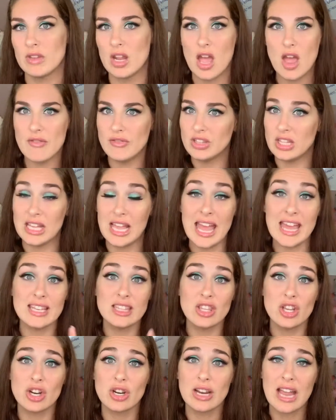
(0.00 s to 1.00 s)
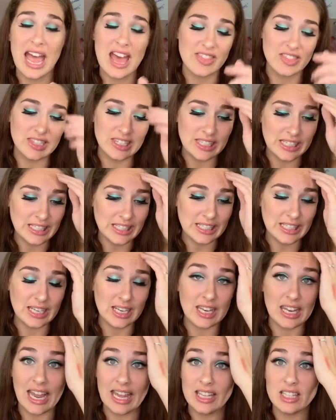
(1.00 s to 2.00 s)
And their Kathleen
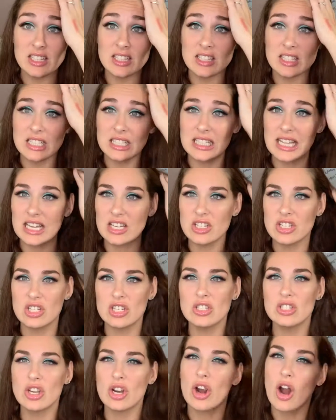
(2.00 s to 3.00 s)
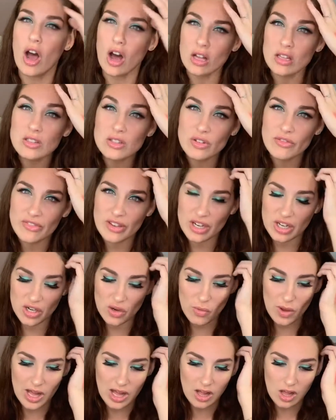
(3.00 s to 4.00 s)
Lights collections are also very
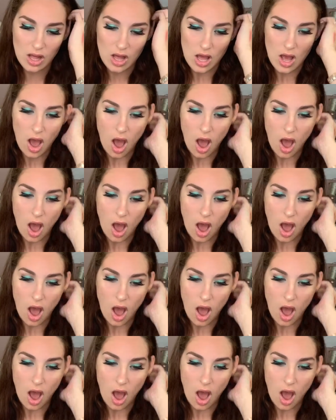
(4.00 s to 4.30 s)
well.